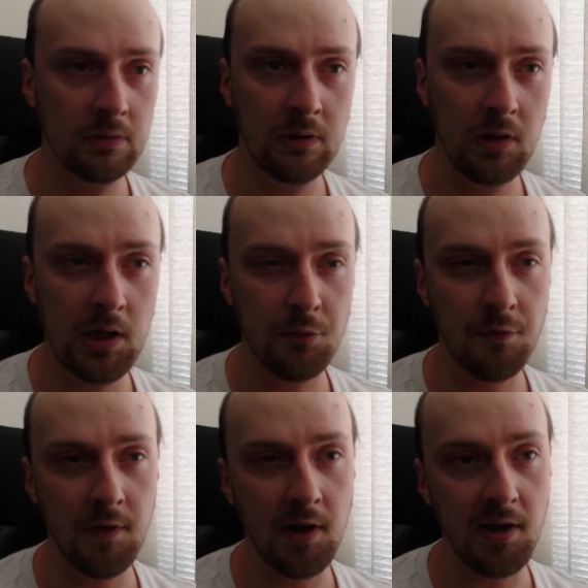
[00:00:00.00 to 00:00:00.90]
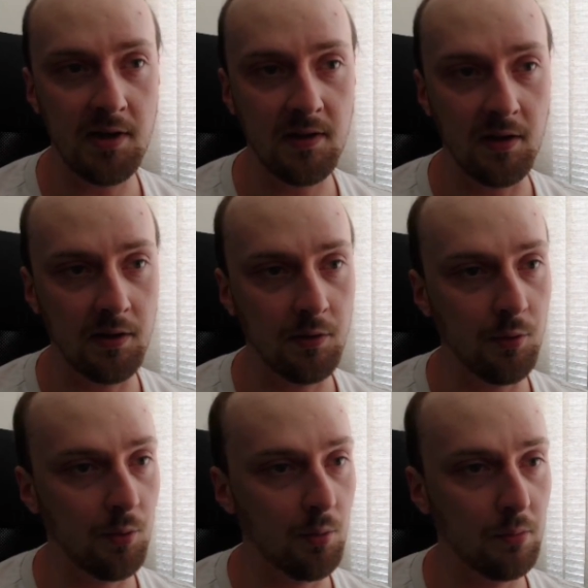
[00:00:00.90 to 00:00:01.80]
how to tie it
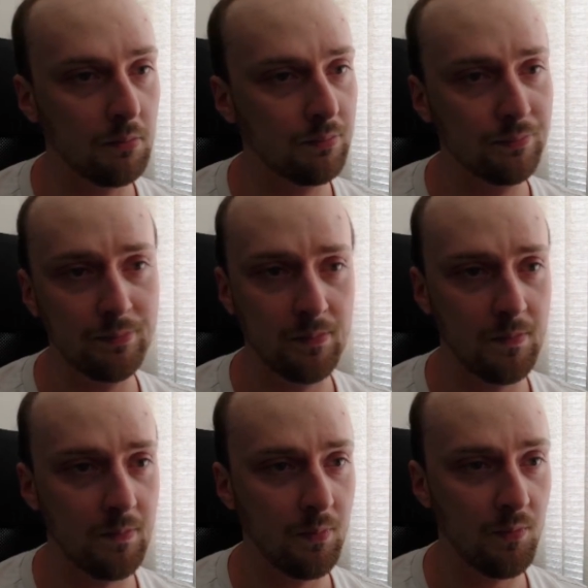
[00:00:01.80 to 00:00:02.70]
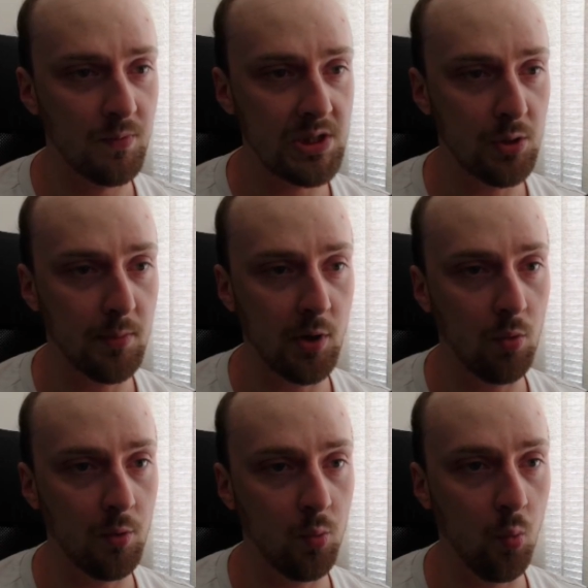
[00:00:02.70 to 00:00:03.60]
into Sauna Mario
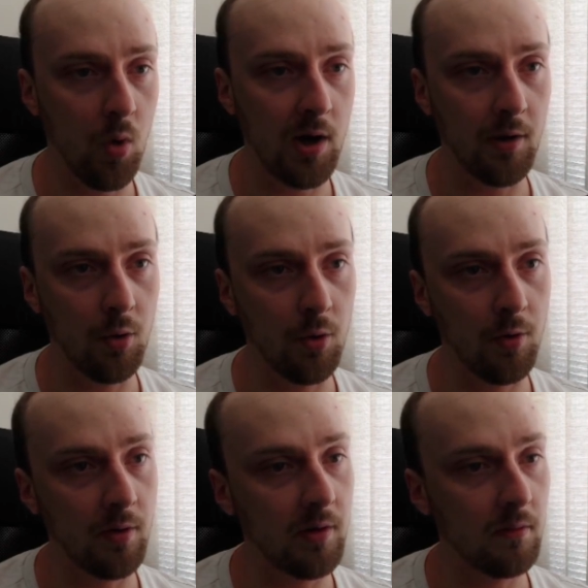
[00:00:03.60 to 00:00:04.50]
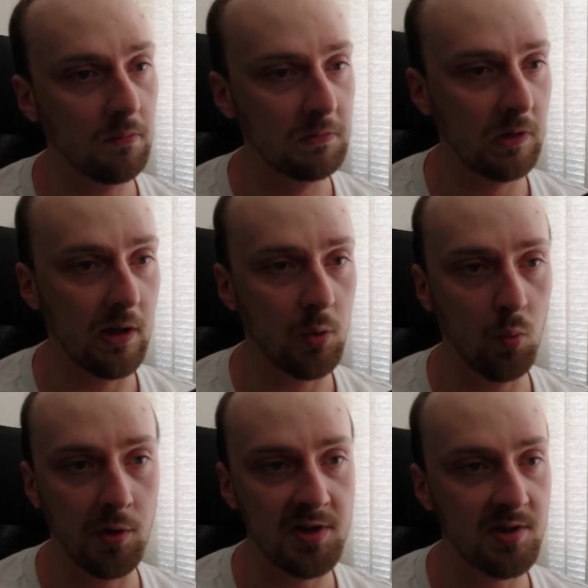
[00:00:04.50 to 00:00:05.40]
World 1 or like
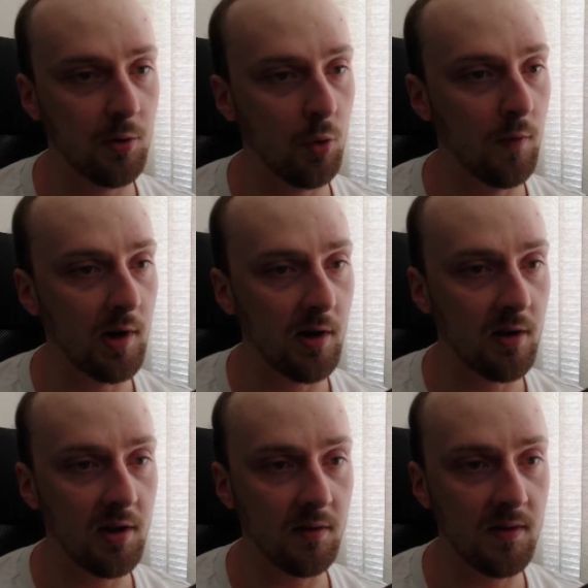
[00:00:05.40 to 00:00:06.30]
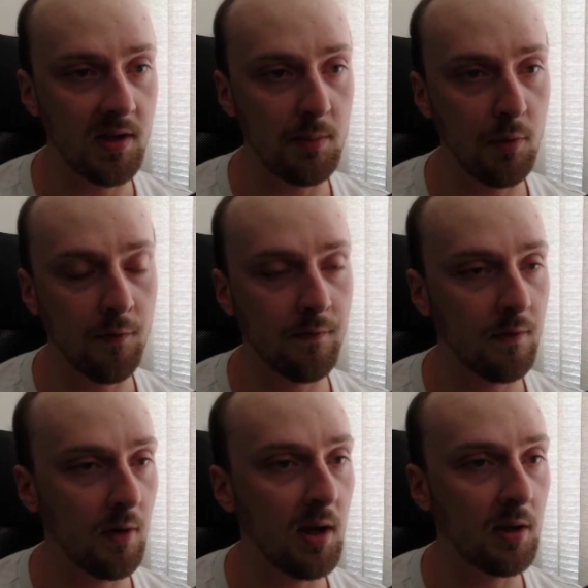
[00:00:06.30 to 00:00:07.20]
what's the overarching theme of
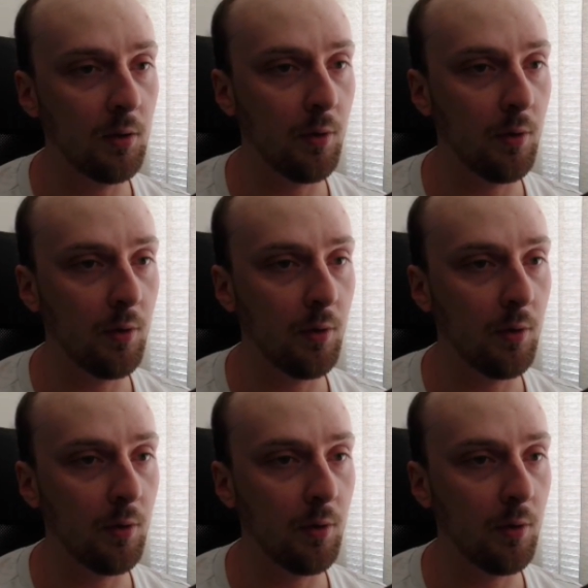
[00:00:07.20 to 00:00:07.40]
the hack or